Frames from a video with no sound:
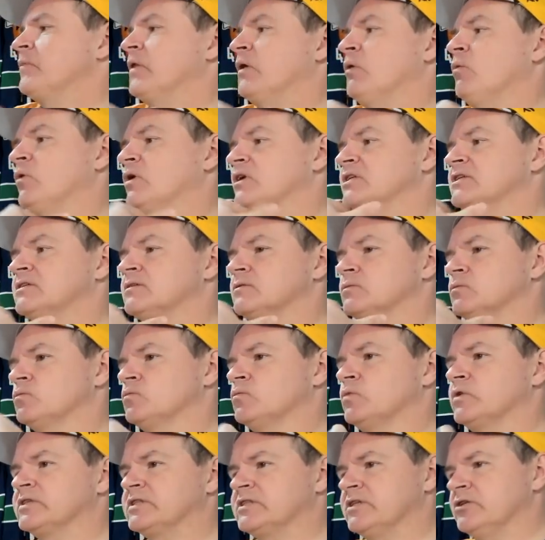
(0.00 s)
What's
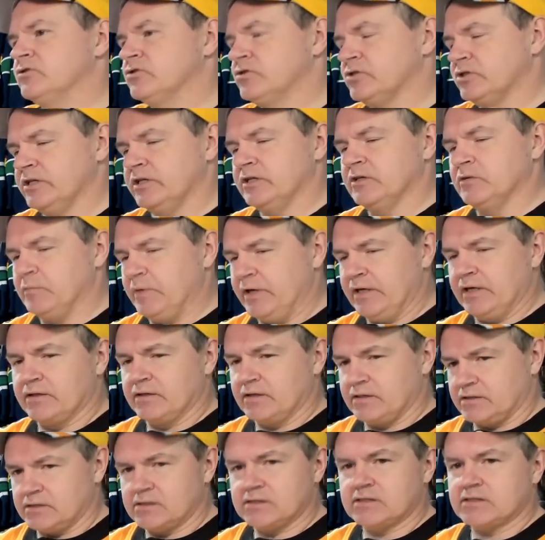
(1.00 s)
what's interesting to me, and
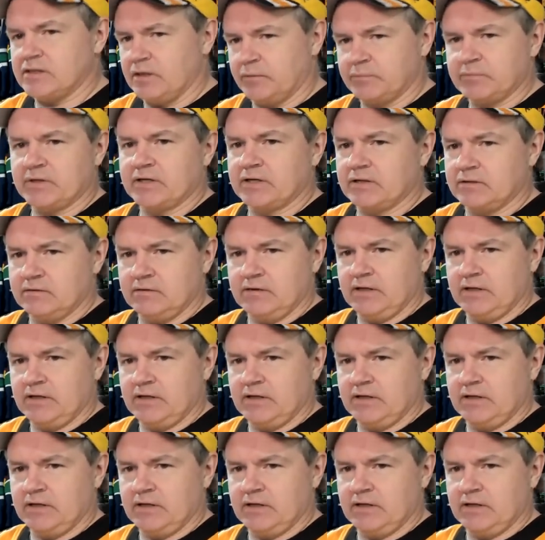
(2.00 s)
this is something